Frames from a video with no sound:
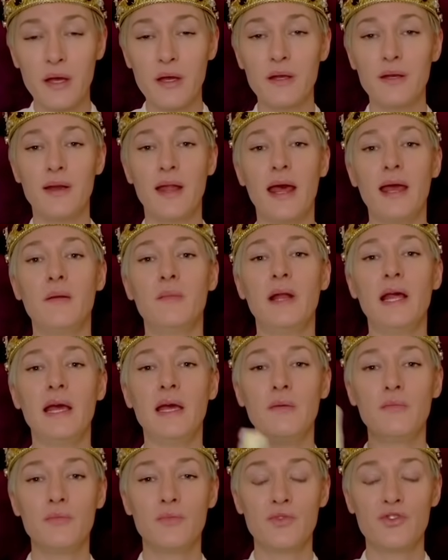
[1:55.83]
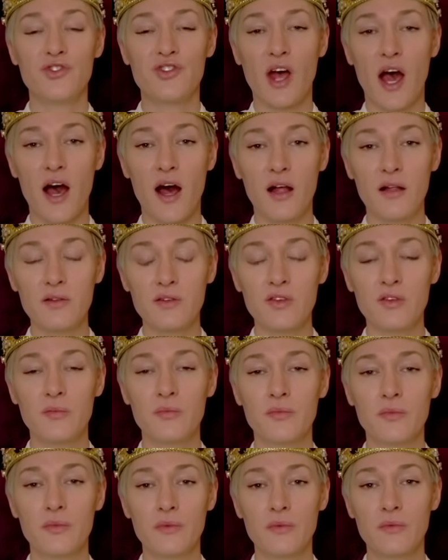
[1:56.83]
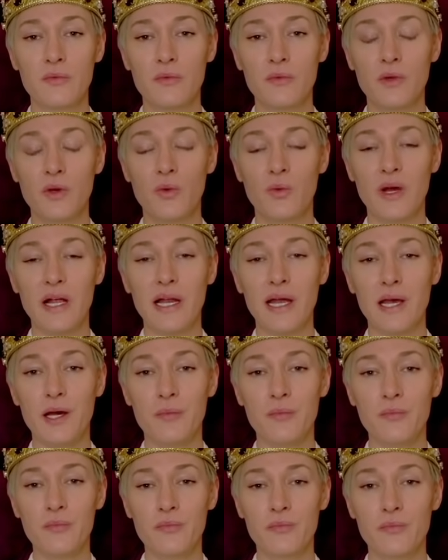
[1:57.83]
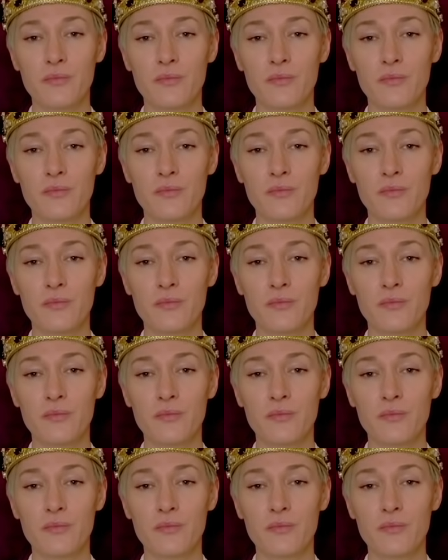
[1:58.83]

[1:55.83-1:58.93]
namely Charles, William,